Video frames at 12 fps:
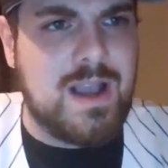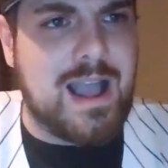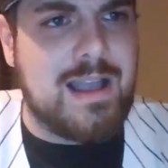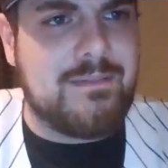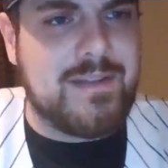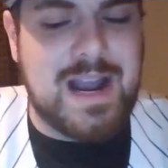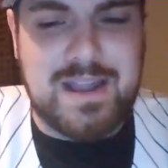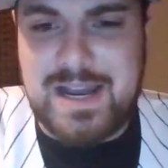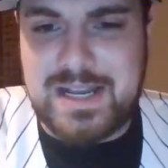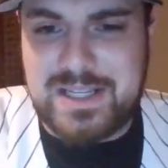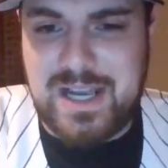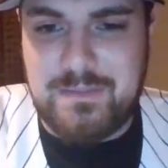I've got a
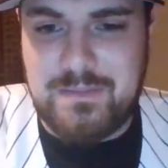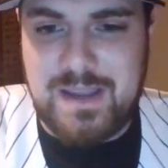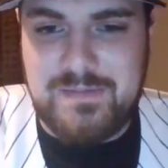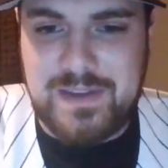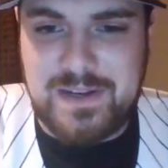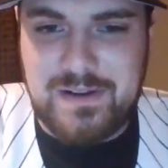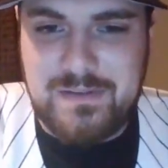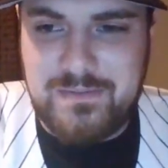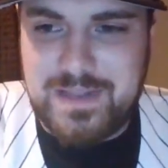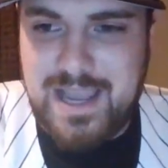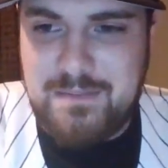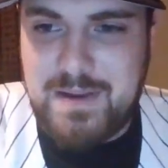lot of time left,
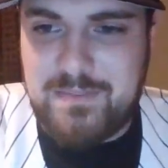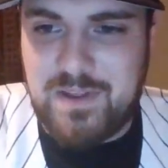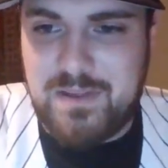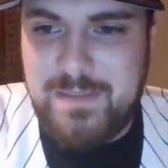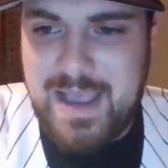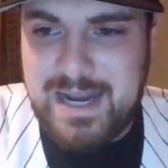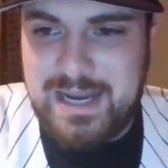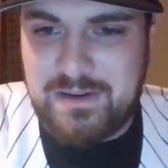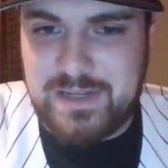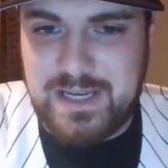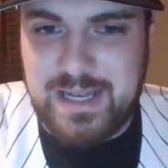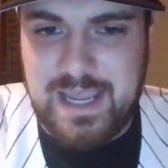without my brother Matt
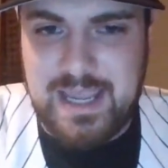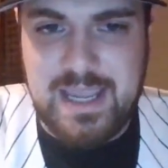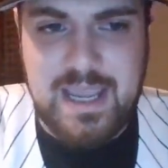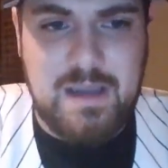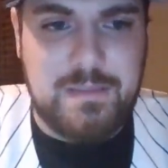here today.